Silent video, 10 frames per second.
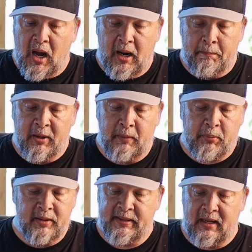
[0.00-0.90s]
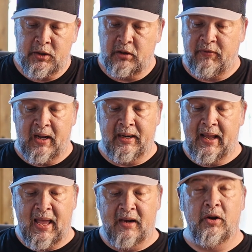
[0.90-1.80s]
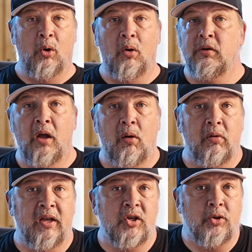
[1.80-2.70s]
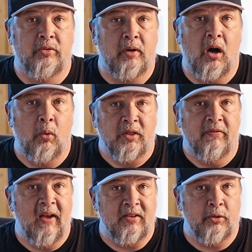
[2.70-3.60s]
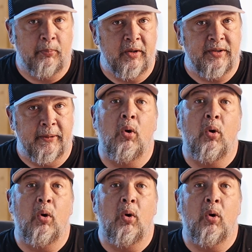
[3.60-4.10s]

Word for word: Um, but it printed out just fine, and I had no, no issues at all with the faster printing.